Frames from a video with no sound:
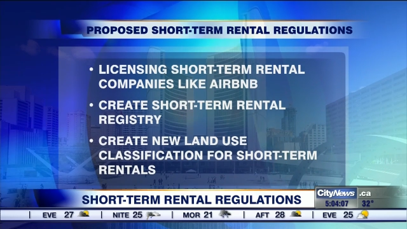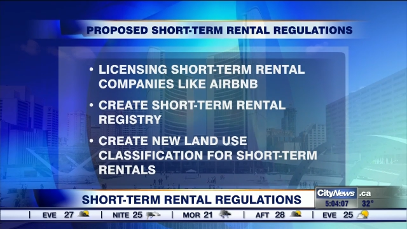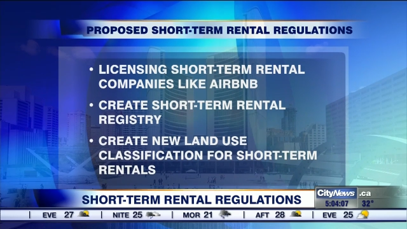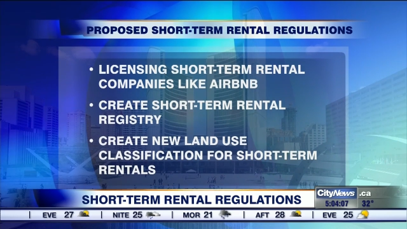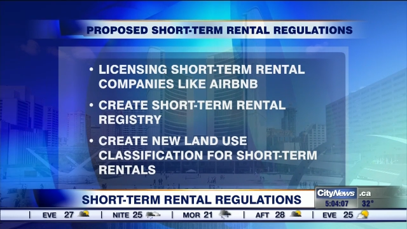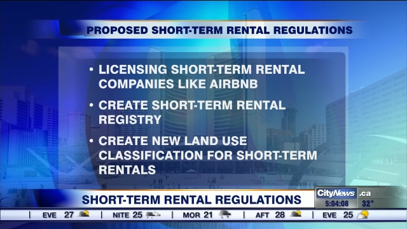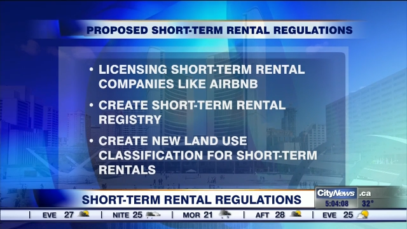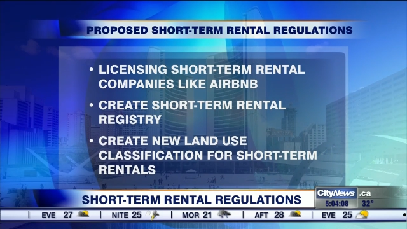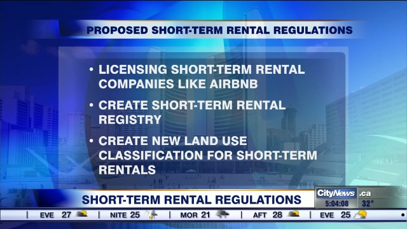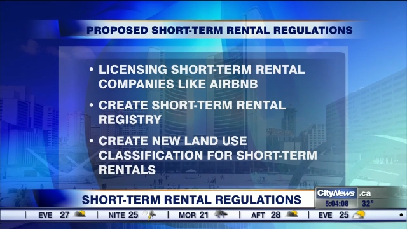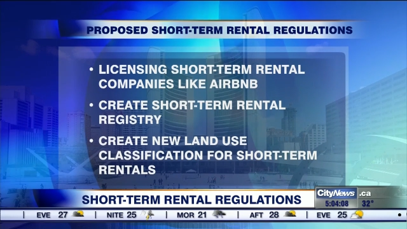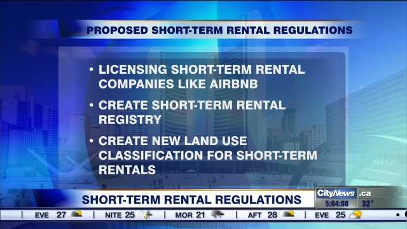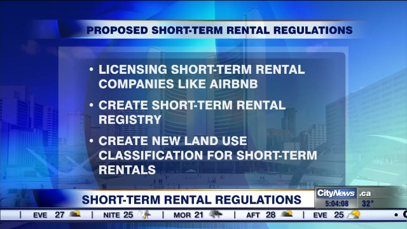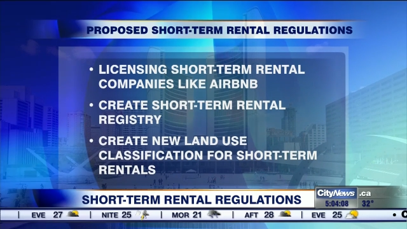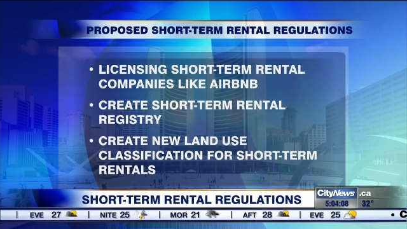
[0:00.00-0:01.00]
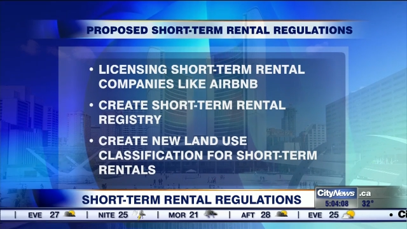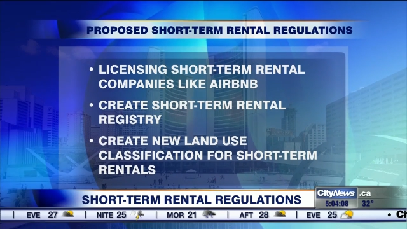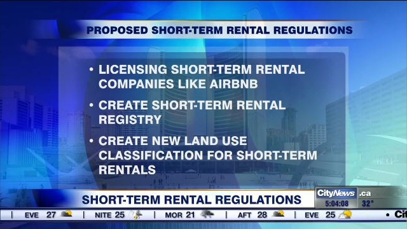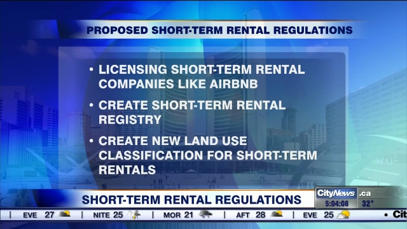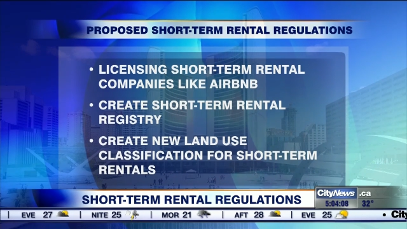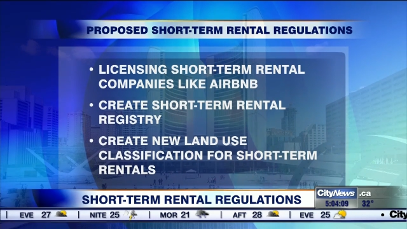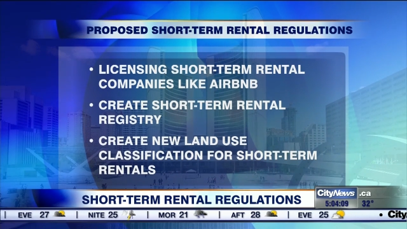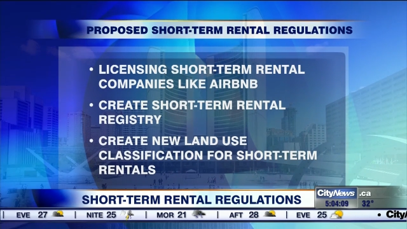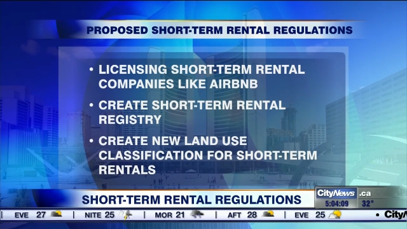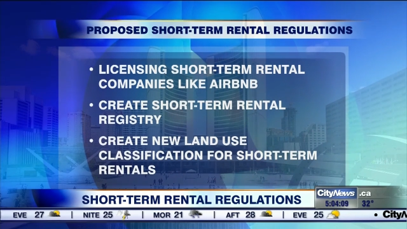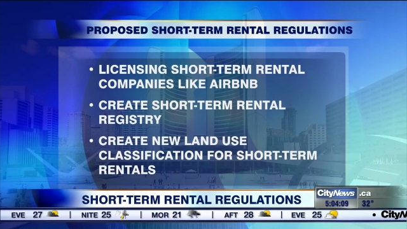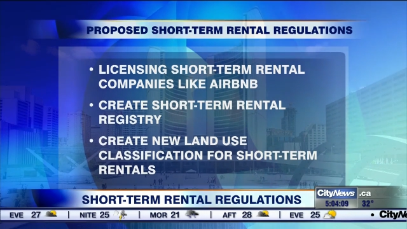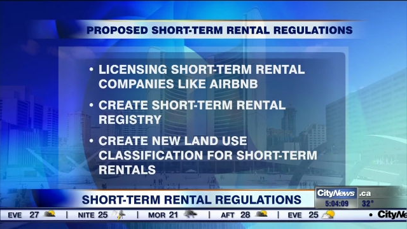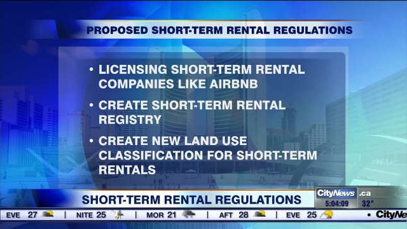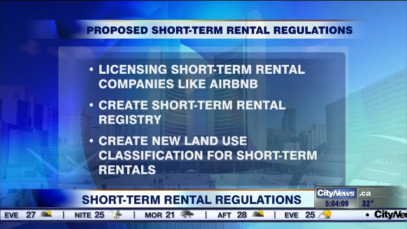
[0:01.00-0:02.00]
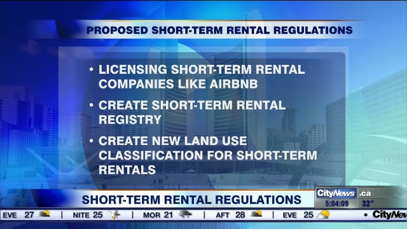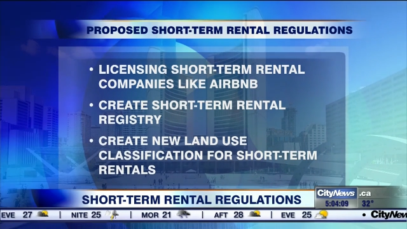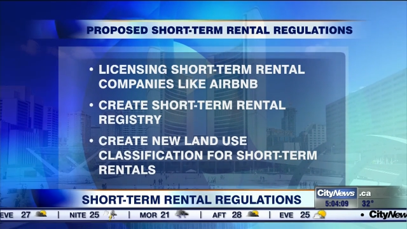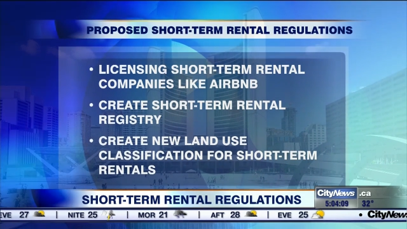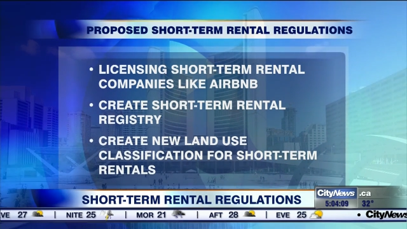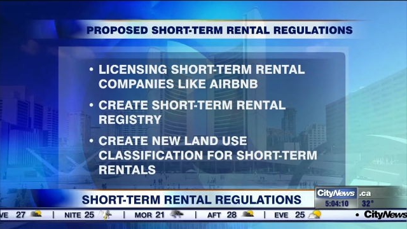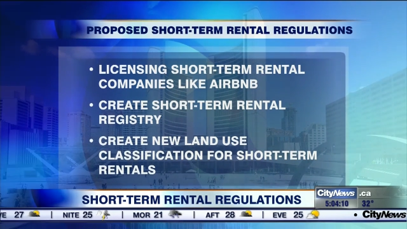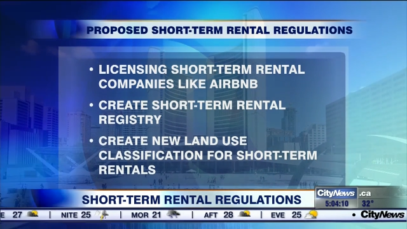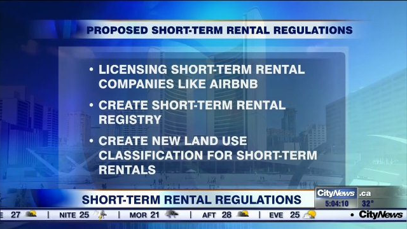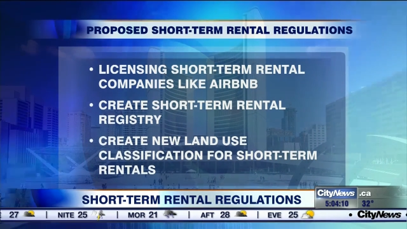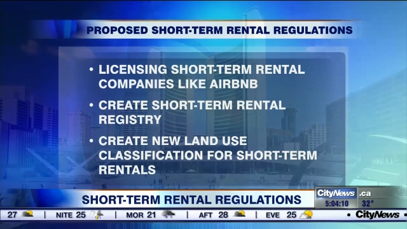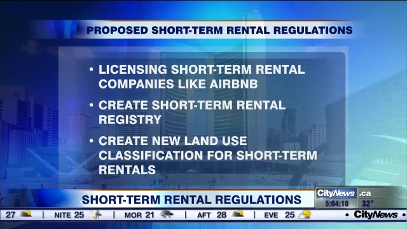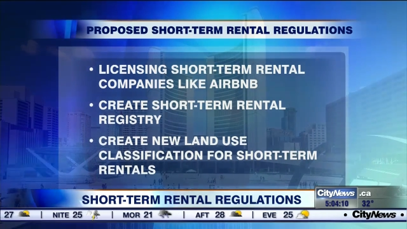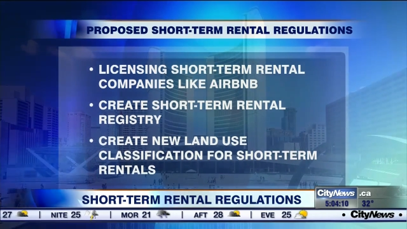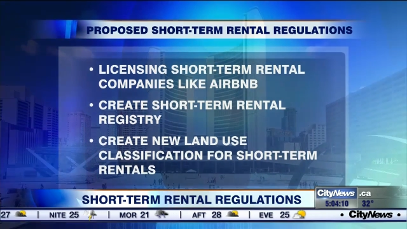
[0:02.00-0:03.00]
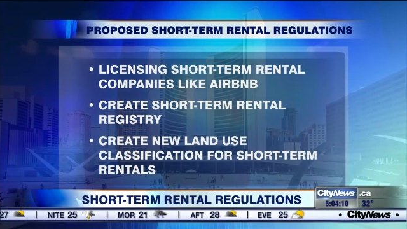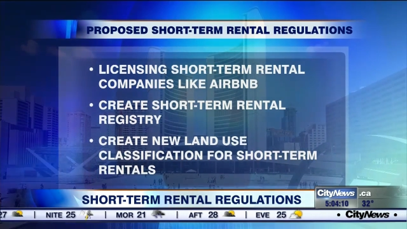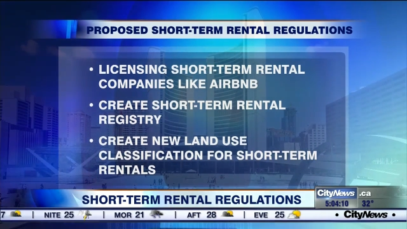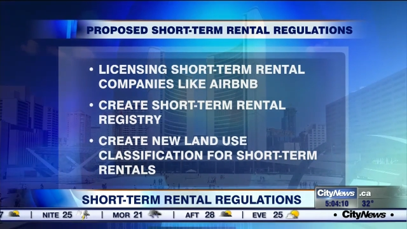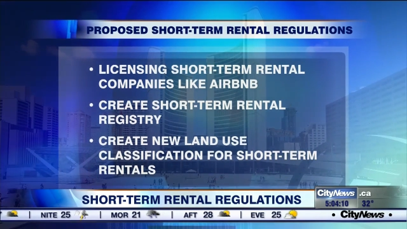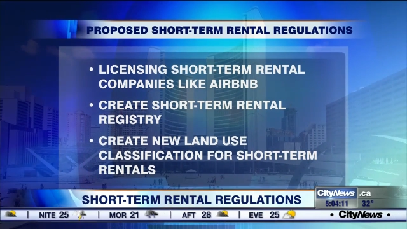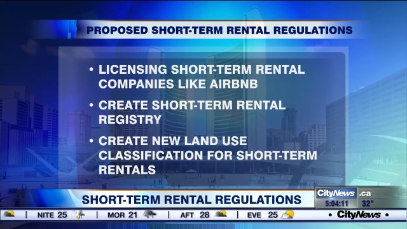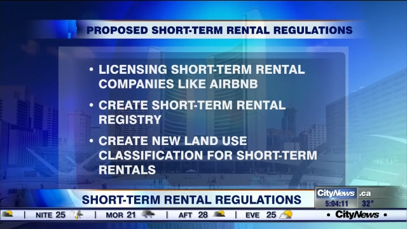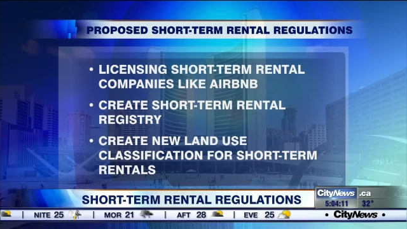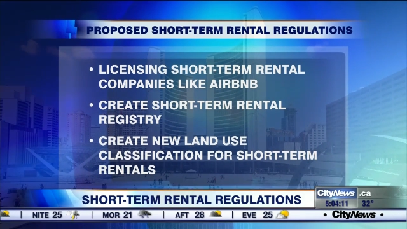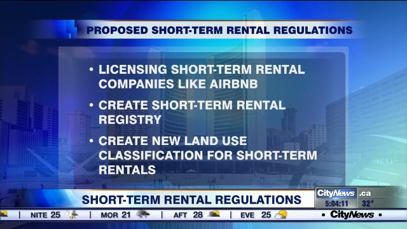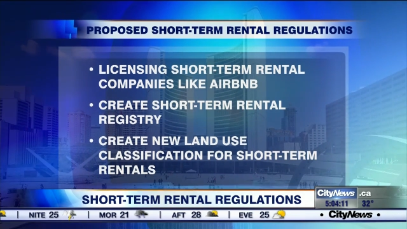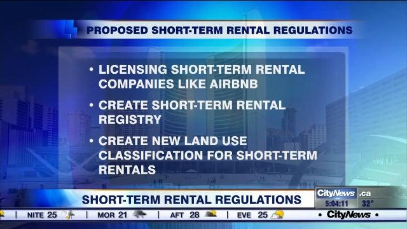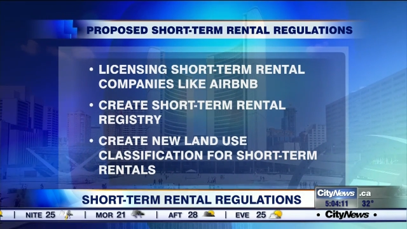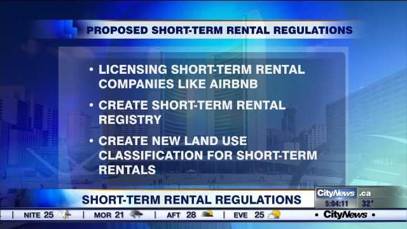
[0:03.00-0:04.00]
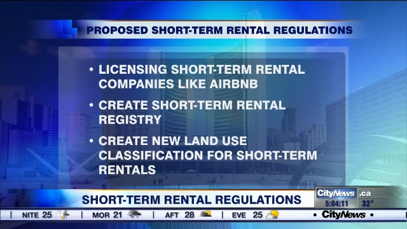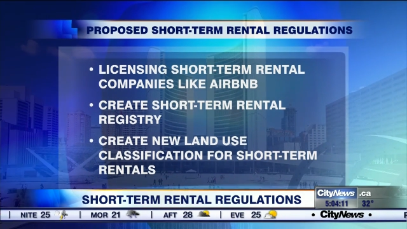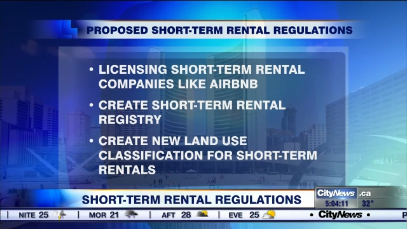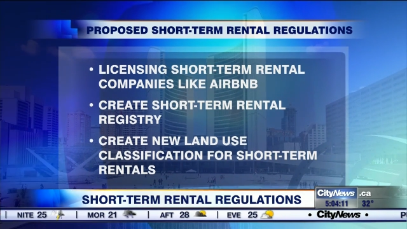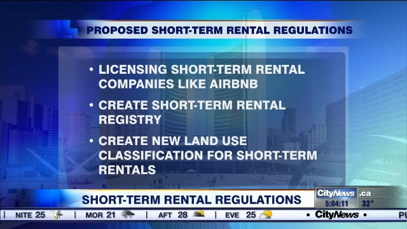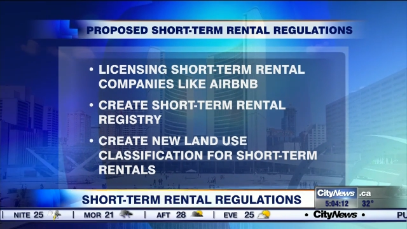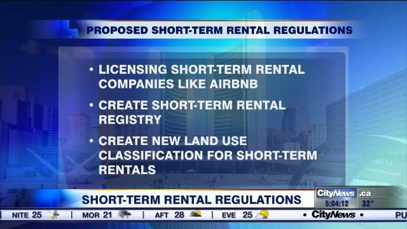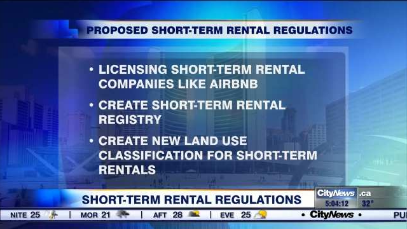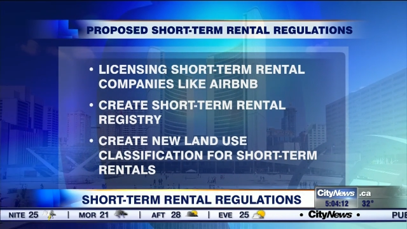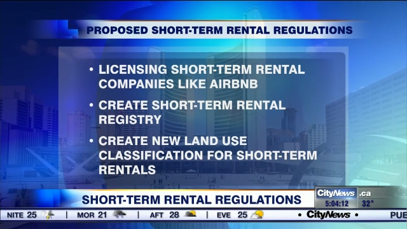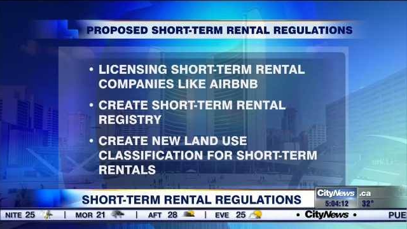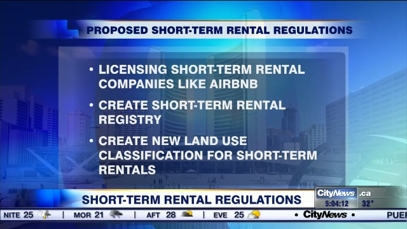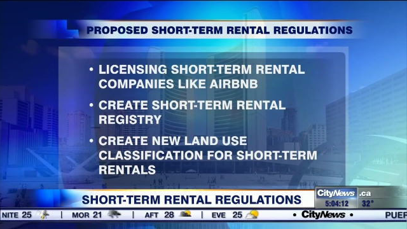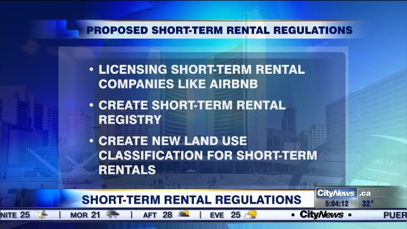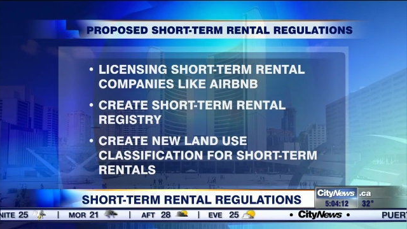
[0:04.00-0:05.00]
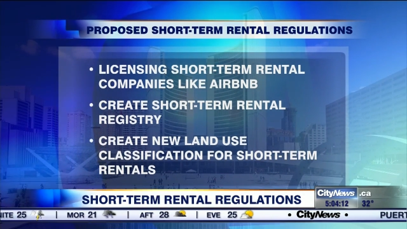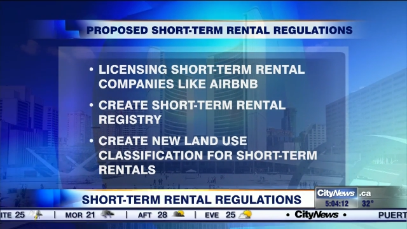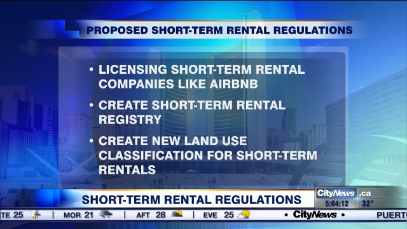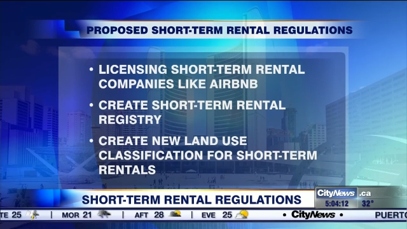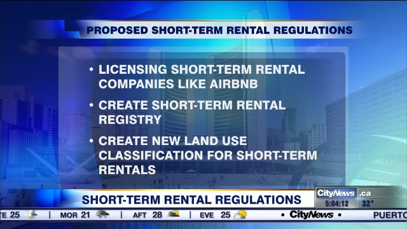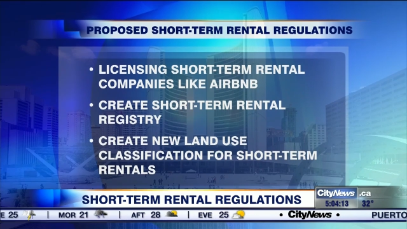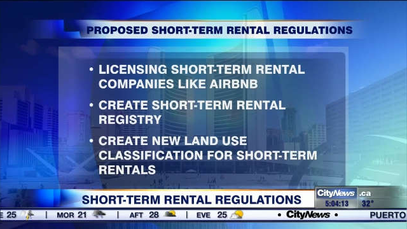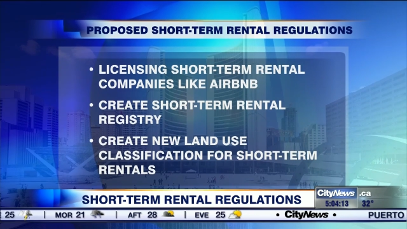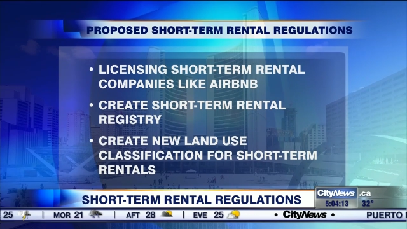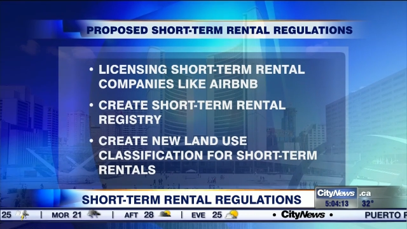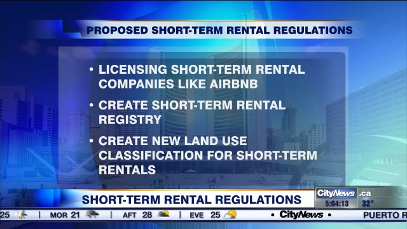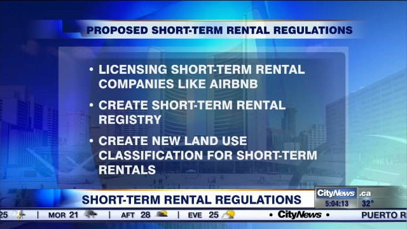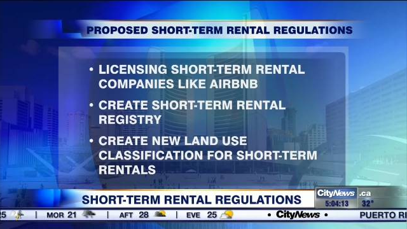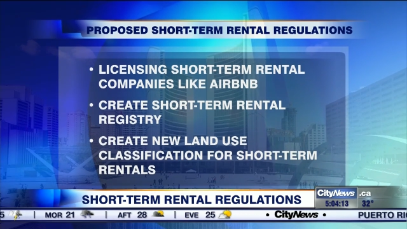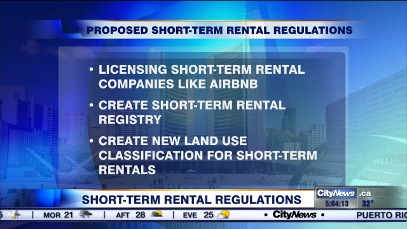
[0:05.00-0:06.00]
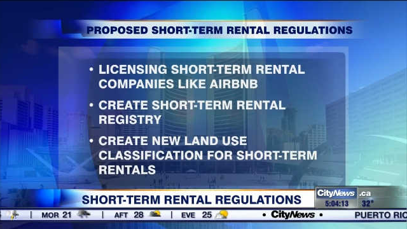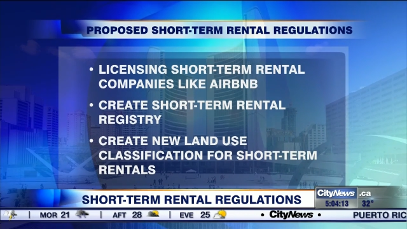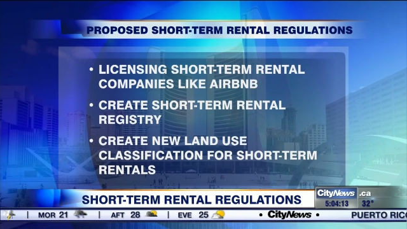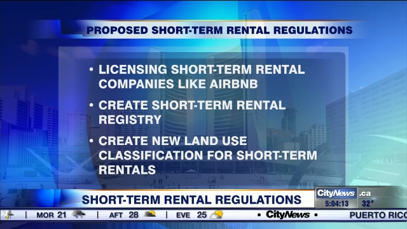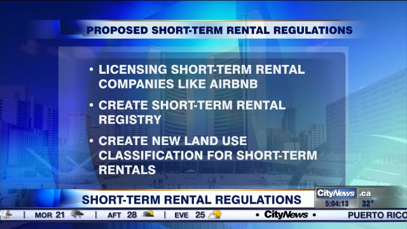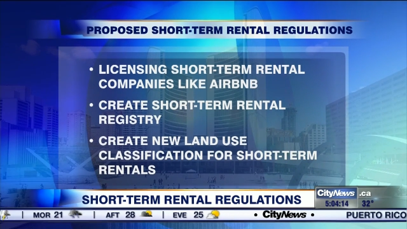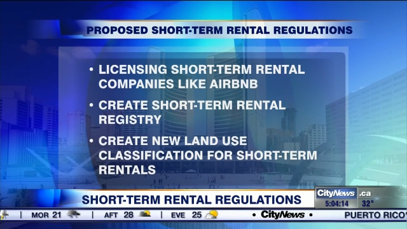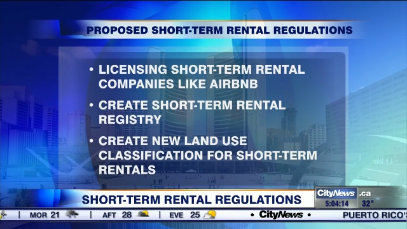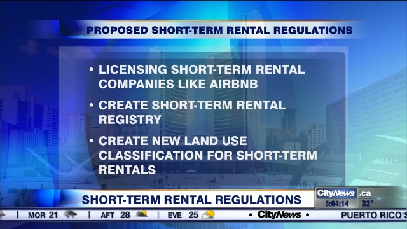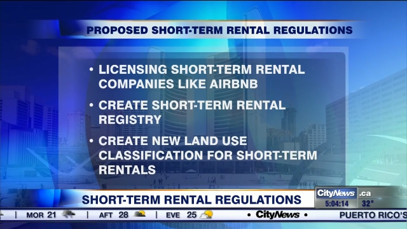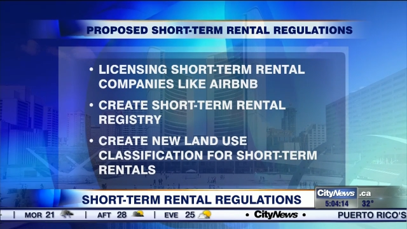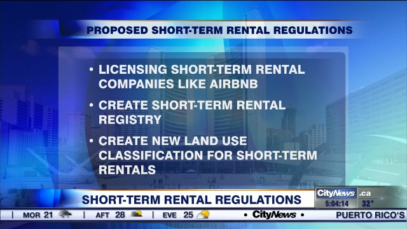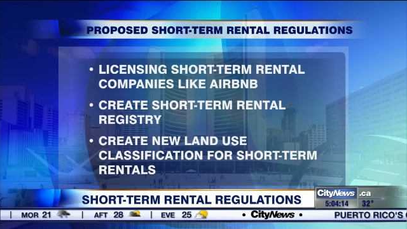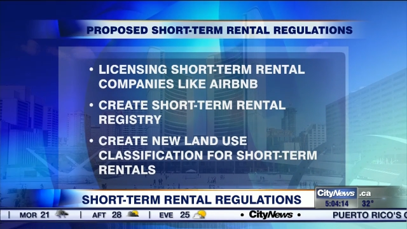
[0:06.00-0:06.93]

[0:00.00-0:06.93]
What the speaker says: (no speaker visible)